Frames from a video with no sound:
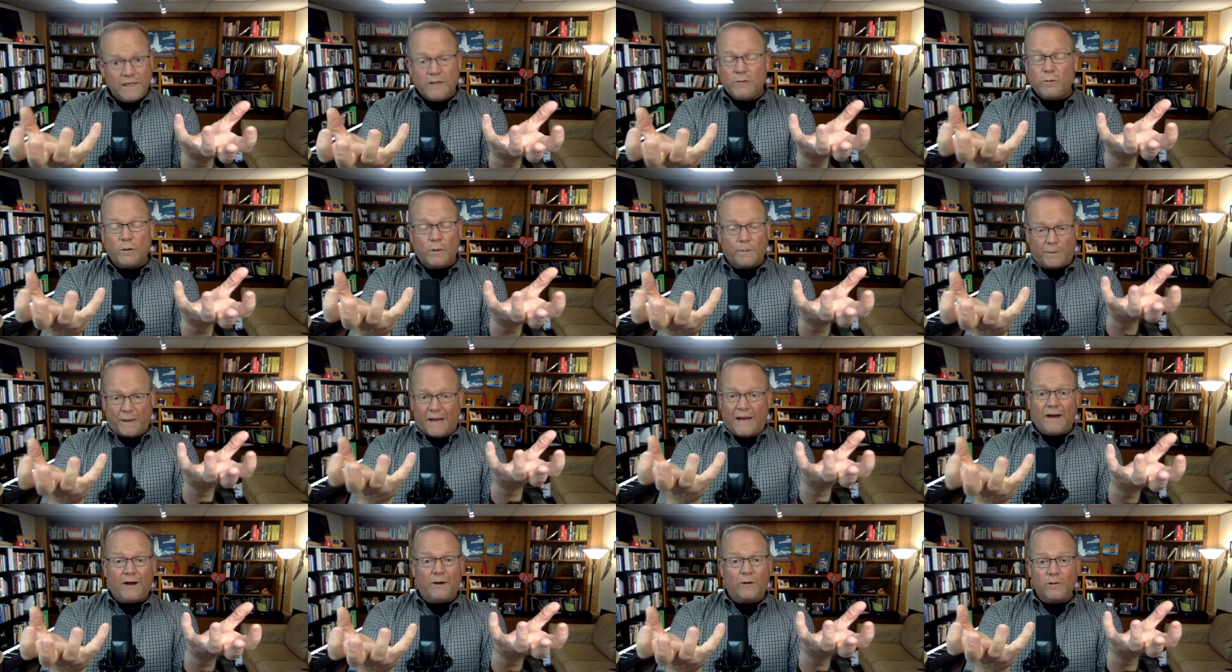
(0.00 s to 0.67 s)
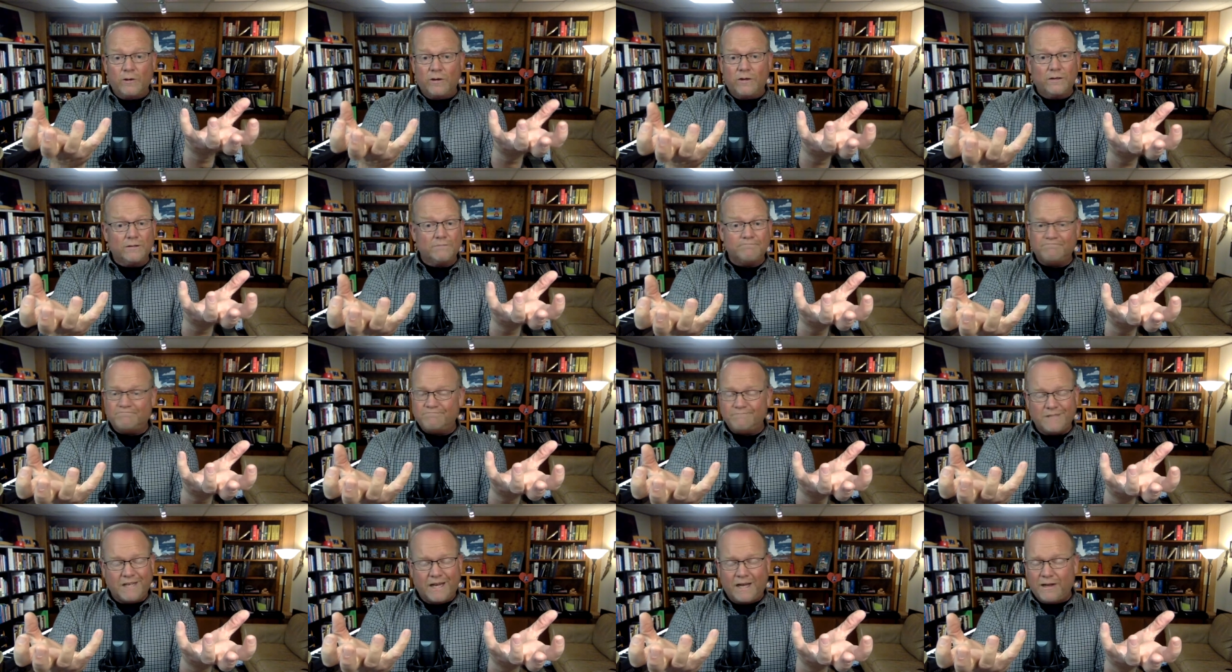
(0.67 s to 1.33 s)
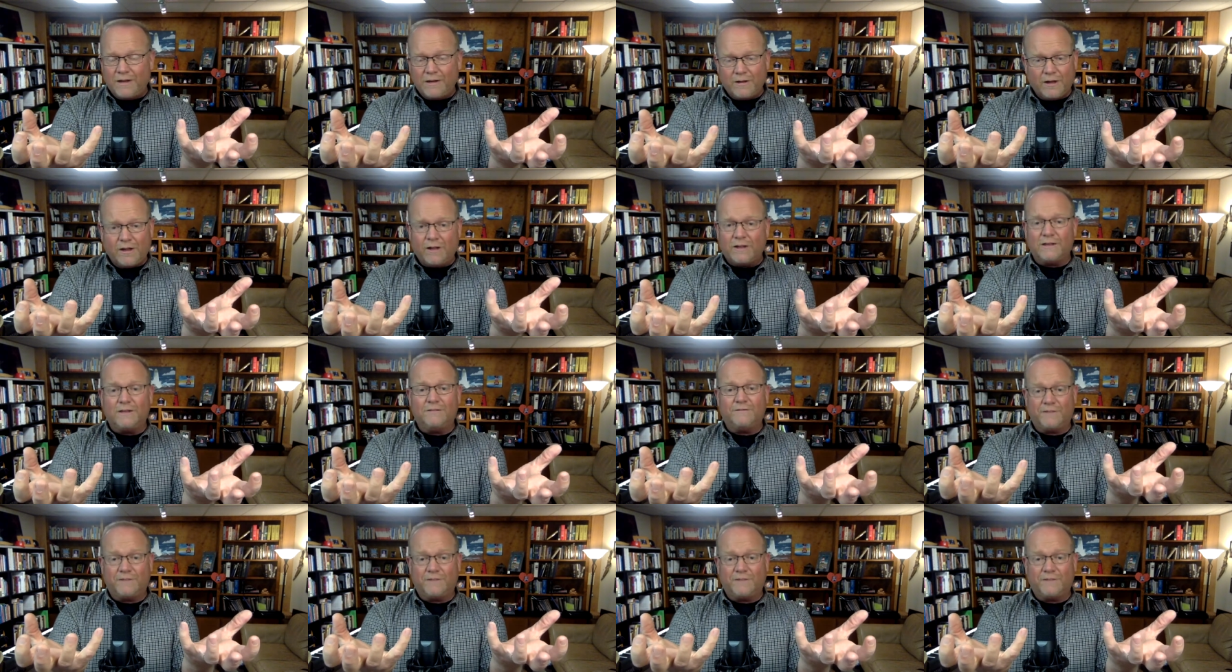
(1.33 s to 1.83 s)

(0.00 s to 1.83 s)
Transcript: equal power, not at all.